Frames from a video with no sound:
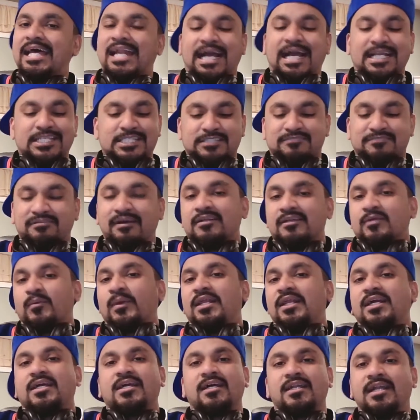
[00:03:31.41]
I just found a way
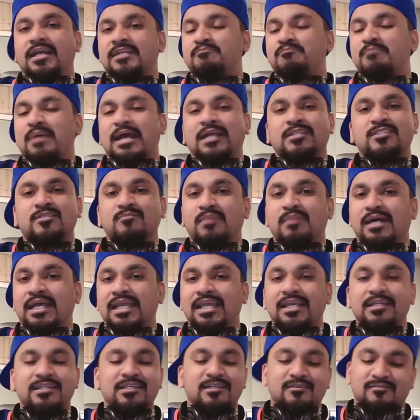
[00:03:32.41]
to connect back to my
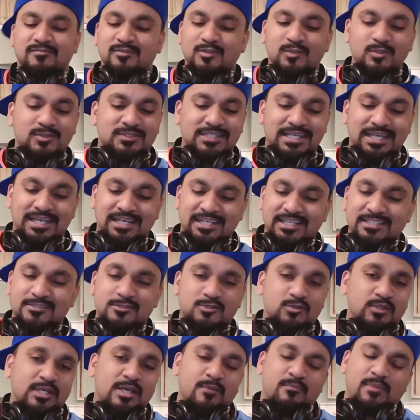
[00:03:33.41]
Indian roots, and it's
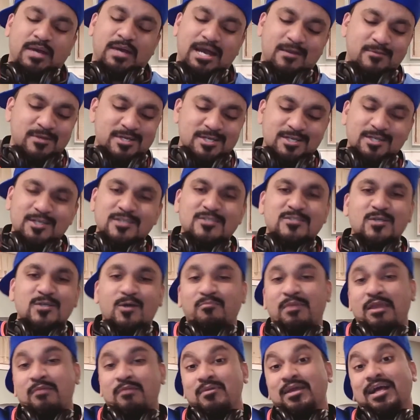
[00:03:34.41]
through hip hop. So
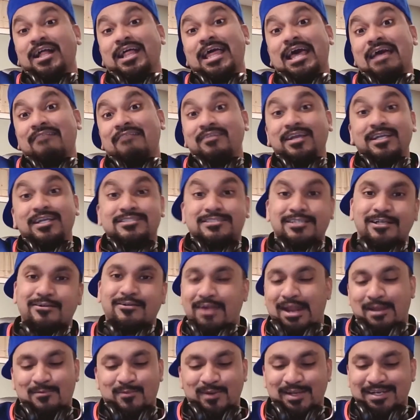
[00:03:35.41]
maybe I'll have an
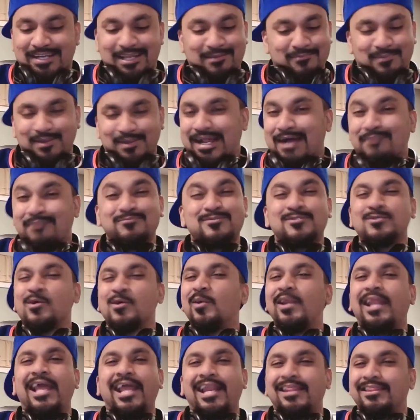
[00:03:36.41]
Instagram one day, but I'm so
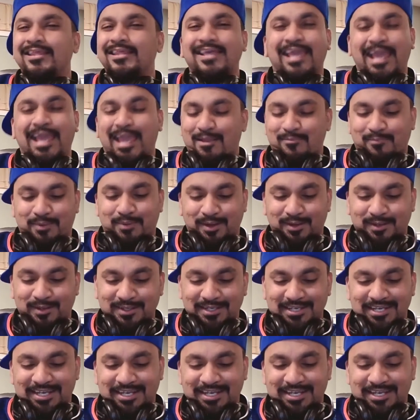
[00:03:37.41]
late in the game, bro.